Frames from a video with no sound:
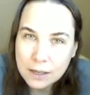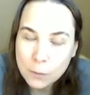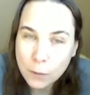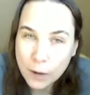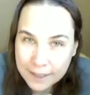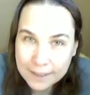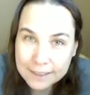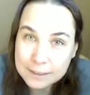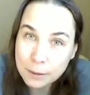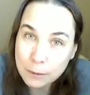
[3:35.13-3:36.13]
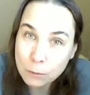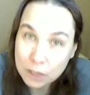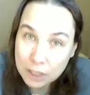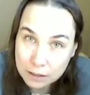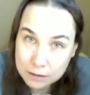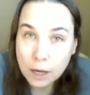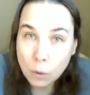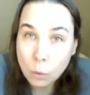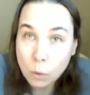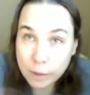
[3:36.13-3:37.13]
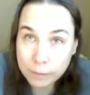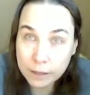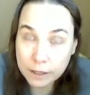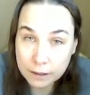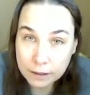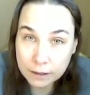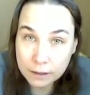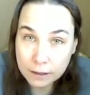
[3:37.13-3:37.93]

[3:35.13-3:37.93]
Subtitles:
When these men were killed, women